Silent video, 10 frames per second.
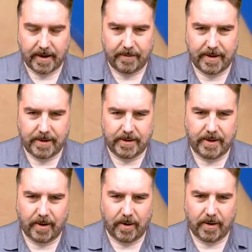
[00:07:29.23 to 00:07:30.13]
I mean, look at the
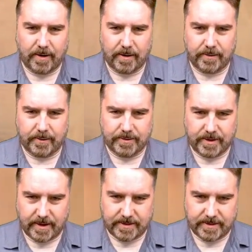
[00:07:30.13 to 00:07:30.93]
art on those things,